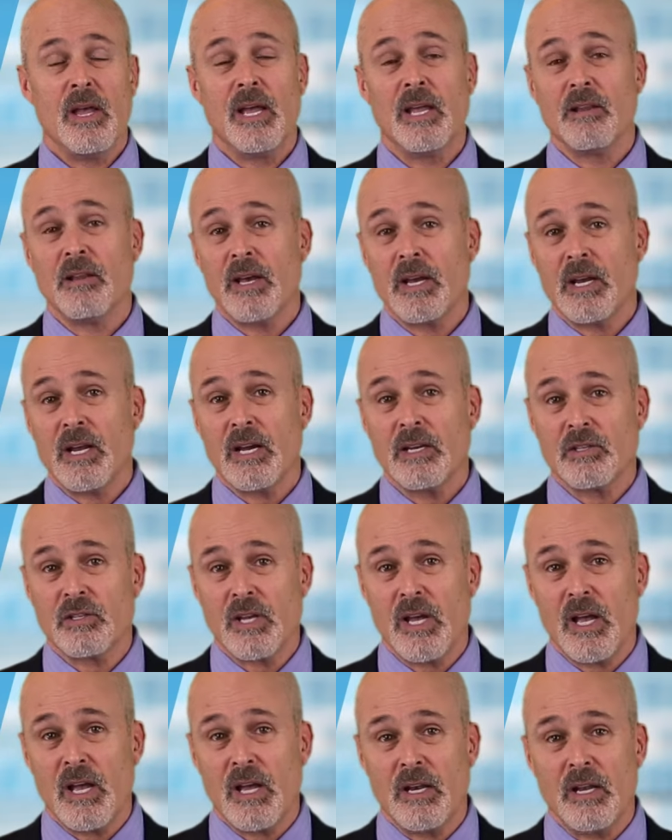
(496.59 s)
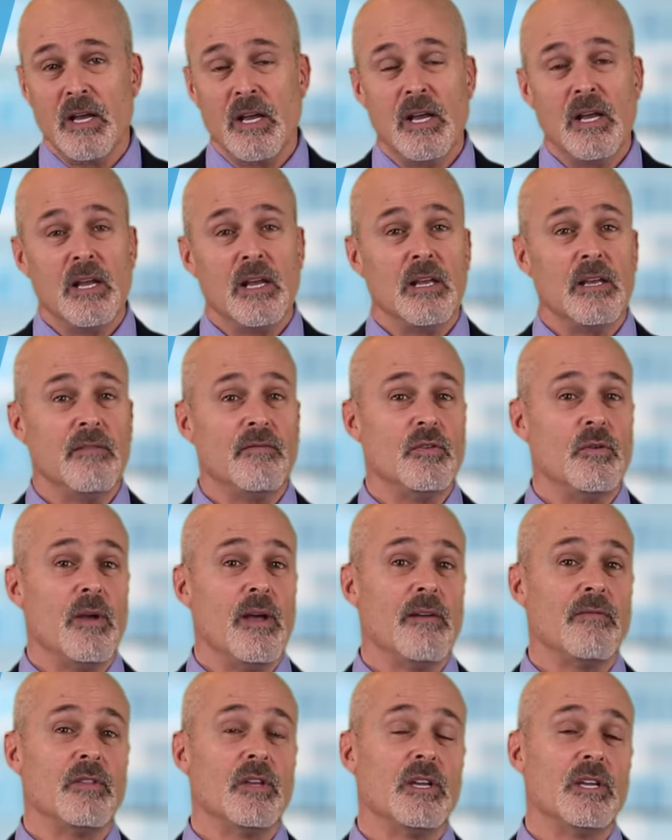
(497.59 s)
And like I said, if you
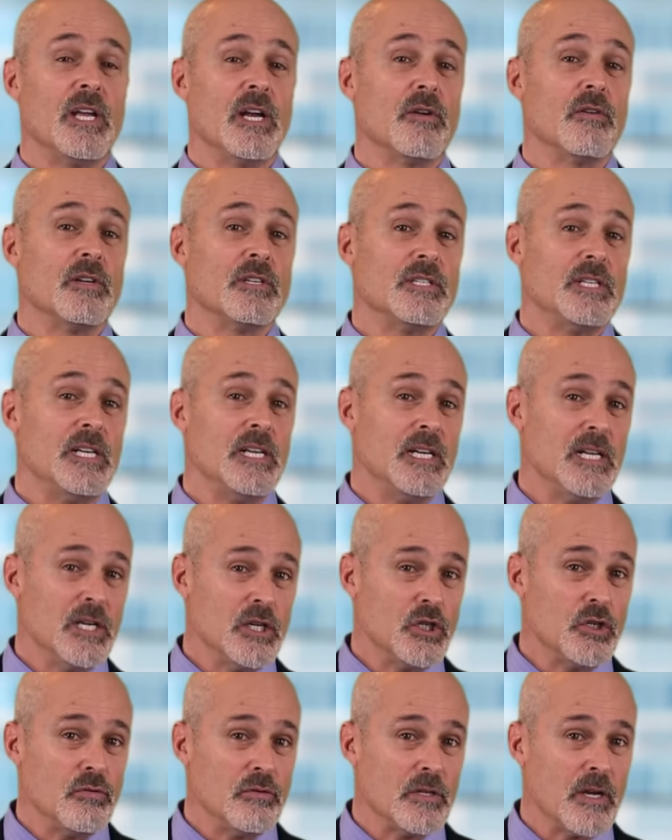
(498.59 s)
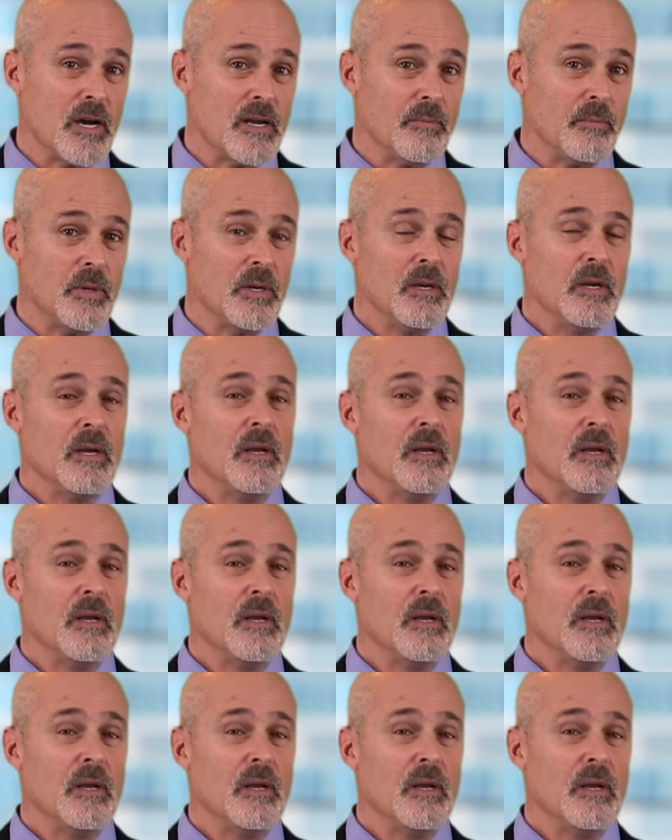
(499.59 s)
have the guaranteed issue type,